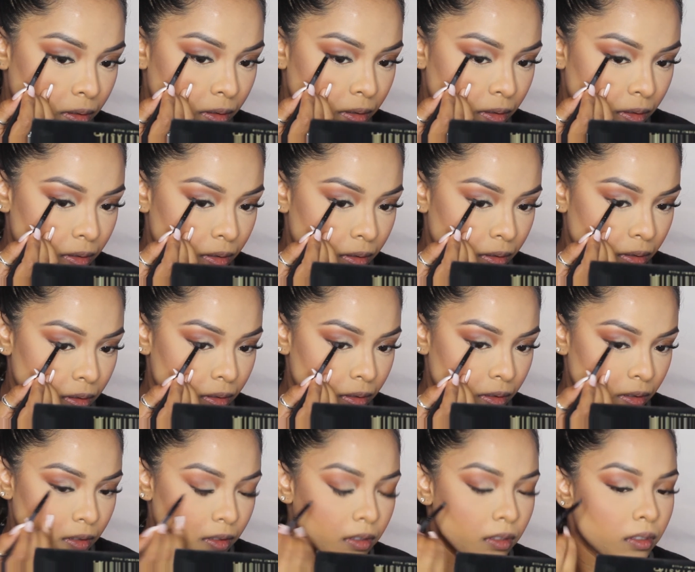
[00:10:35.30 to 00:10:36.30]

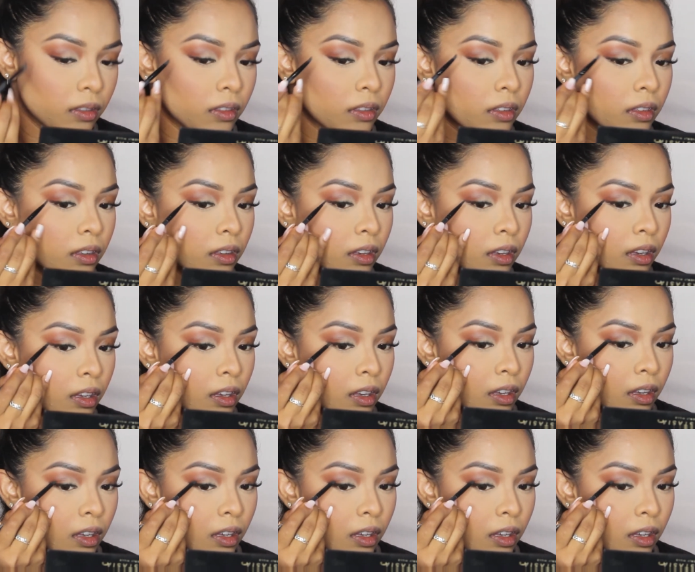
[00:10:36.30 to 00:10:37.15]
(no one is talking)